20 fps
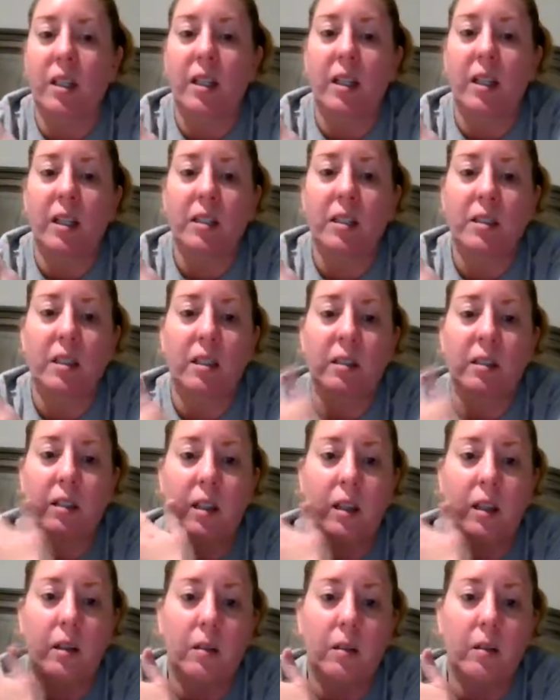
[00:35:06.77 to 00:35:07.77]
I had done
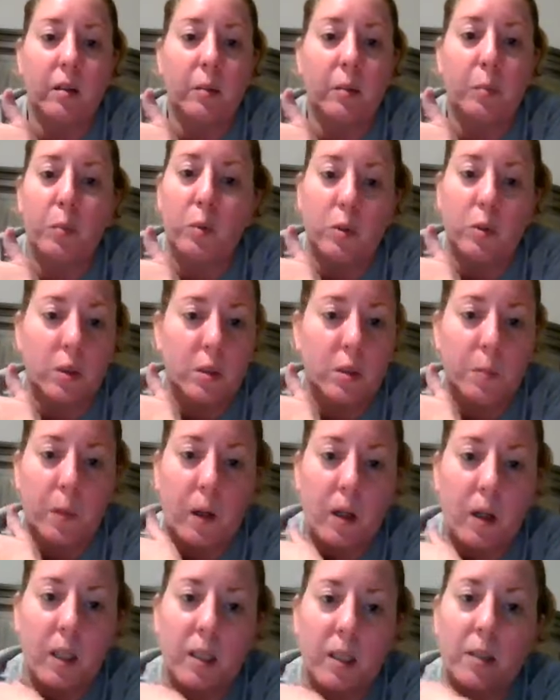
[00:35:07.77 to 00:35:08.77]
like the porch
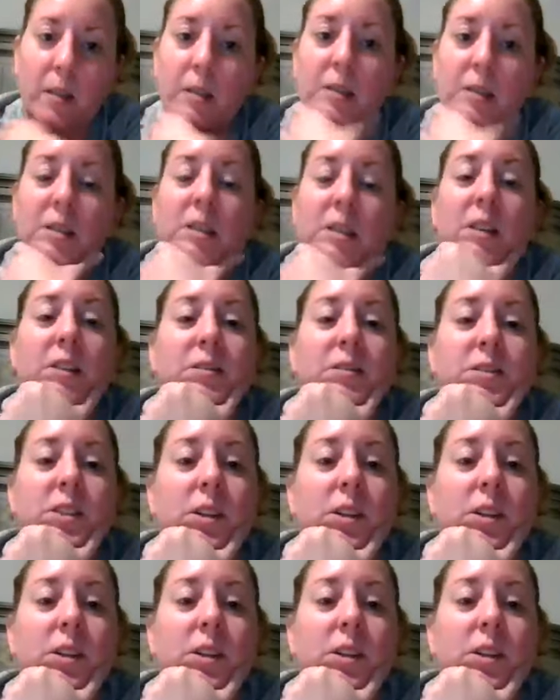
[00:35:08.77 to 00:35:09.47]
parties and stuff.